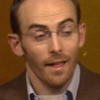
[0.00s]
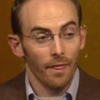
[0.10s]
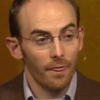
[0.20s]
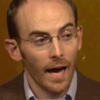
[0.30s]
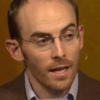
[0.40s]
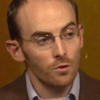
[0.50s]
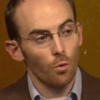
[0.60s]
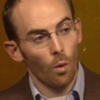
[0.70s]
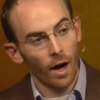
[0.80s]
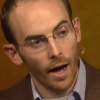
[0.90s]
That's
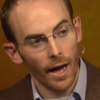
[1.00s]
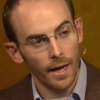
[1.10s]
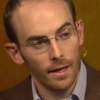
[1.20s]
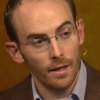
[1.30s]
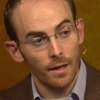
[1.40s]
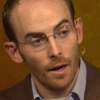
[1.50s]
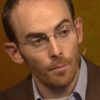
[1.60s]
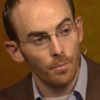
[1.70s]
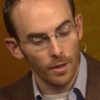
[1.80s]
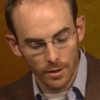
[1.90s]
why
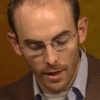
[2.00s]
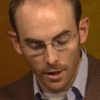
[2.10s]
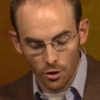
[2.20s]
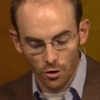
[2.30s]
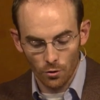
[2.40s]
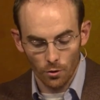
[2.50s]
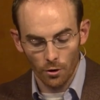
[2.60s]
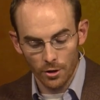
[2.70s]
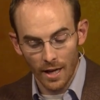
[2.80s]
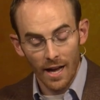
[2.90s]
Gumpas
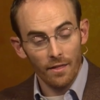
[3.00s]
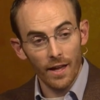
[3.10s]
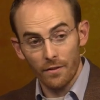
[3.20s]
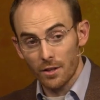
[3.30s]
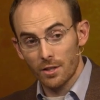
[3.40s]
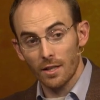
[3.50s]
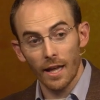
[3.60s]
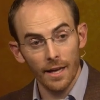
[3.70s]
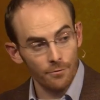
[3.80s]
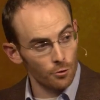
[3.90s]
ensures that the
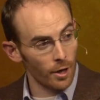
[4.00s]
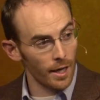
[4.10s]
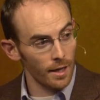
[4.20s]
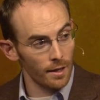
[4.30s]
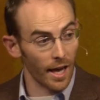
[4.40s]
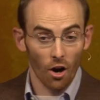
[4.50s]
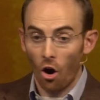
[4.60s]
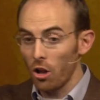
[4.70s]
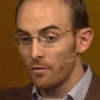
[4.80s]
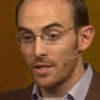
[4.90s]
slave trade and
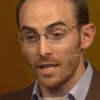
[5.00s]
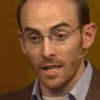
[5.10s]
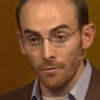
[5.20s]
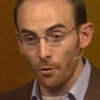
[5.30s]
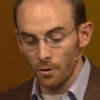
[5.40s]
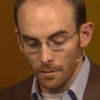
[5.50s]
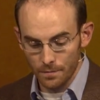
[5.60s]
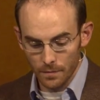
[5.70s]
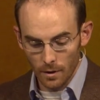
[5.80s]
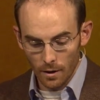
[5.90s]
all of its evil
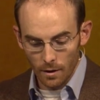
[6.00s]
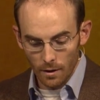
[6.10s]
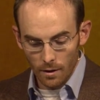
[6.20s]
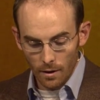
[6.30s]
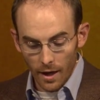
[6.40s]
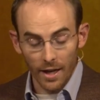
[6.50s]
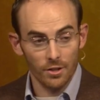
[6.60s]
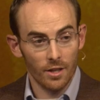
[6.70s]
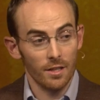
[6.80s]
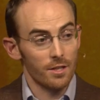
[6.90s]

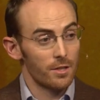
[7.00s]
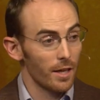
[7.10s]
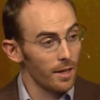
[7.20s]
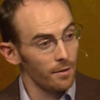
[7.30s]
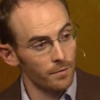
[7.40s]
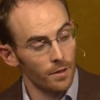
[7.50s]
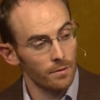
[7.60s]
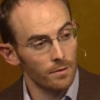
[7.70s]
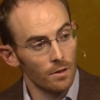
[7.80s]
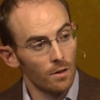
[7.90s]
is conceived,
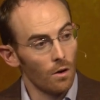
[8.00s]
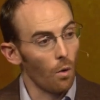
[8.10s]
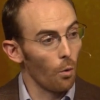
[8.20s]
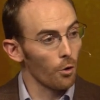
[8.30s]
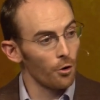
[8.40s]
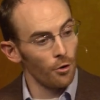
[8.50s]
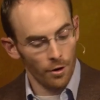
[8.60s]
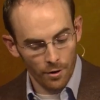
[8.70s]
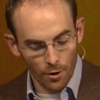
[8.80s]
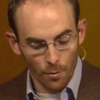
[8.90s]

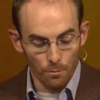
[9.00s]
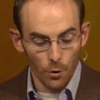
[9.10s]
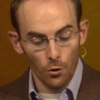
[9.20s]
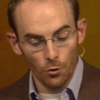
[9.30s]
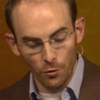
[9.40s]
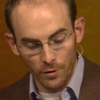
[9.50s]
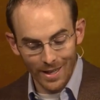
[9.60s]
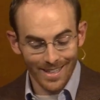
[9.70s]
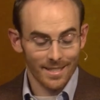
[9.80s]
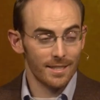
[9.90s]
ordered, moved,
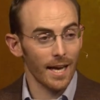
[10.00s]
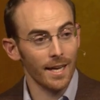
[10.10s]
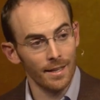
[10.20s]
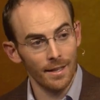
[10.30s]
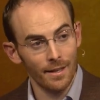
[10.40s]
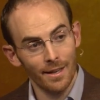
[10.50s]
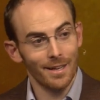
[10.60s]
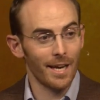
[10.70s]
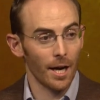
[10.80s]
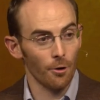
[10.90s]
seconded,
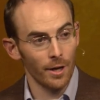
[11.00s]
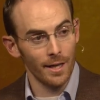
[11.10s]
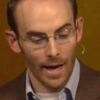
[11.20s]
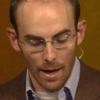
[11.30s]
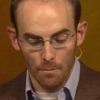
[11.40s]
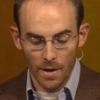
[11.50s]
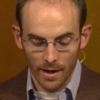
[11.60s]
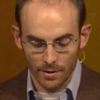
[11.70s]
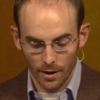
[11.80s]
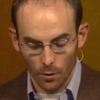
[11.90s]
carried, and
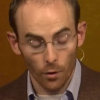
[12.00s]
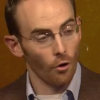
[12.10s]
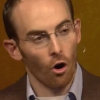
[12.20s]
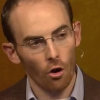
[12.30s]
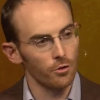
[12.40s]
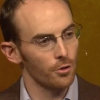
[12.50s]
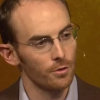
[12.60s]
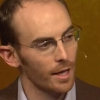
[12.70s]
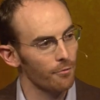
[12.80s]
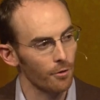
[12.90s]
minuted with all due
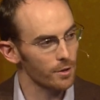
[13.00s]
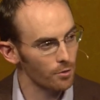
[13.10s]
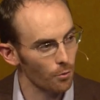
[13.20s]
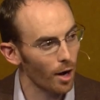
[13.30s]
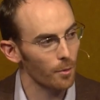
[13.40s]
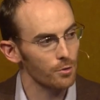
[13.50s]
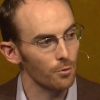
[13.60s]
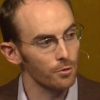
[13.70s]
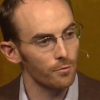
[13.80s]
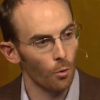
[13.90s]
deference to Robert's
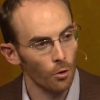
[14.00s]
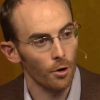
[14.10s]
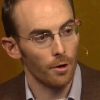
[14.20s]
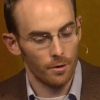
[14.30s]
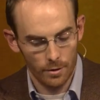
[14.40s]
Rules of Order.